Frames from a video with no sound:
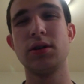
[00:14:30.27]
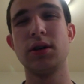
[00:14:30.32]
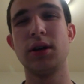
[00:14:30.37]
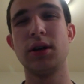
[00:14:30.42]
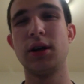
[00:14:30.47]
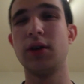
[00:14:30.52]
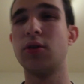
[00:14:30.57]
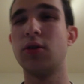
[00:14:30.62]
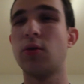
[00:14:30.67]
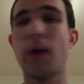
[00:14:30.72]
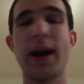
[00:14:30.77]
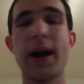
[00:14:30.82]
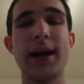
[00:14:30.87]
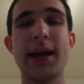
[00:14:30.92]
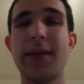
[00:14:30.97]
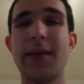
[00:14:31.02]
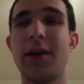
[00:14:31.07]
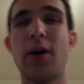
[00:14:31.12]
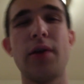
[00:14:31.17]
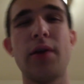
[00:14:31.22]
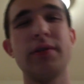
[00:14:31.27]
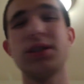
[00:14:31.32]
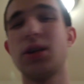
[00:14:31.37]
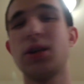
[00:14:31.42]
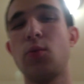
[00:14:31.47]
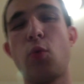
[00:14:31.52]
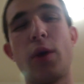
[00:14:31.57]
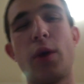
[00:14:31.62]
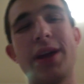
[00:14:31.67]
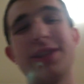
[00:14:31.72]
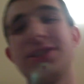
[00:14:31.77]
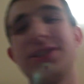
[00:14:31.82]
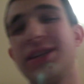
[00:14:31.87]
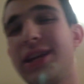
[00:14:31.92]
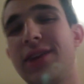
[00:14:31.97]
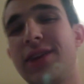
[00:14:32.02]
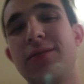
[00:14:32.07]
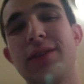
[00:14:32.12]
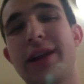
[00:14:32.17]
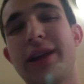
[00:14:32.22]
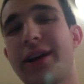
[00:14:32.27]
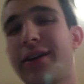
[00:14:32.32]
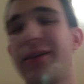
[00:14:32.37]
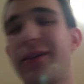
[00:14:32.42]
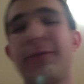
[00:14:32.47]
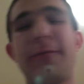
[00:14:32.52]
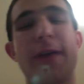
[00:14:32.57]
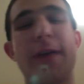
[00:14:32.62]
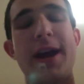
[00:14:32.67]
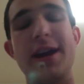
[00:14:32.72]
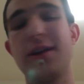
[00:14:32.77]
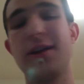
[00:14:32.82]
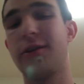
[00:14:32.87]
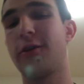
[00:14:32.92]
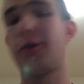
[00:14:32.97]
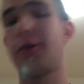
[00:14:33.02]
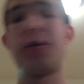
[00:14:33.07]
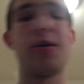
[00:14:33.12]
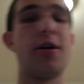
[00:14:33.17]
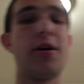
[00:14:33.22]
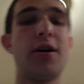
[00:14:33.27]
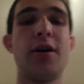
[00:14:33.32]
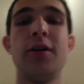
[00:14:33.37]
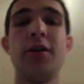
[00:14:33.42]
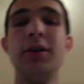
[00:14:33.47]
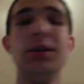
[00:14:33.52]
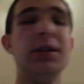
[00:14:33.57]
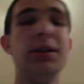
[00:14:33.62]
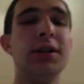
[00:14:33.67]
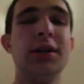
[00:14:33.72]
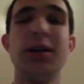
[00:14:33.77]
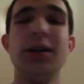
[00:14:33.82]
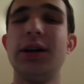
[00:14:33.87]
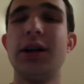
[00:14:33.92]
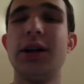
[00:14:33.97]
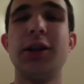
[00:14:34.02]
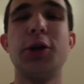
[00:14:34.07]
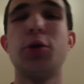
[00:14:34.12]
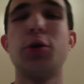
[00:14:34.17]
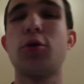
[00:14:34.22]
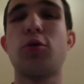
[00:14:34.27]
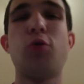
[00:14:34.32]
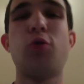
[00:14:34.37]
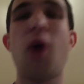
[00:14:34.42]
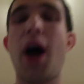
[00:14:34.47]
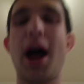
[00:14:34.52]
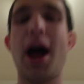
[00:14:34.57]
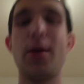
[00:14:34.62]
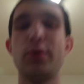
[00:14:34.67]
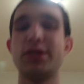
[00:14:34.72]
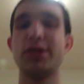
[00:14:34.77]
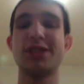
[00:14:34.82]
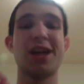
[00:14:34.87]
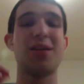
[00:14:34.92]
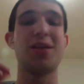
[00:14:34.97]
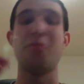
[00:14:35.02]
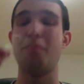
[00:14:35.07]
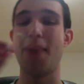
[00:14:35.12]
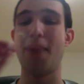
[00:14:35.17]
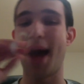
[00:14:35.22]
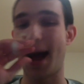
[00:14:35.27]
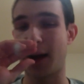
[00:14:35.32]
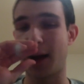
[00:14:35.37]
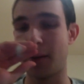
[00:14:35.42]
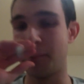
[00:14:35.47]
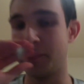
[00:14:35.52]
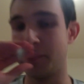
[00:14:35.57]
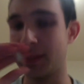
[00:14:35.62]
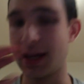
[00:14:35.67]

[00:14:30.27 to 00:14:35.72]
he had great, and then all of a sudden, one incident like a fight or a little crime would send him back,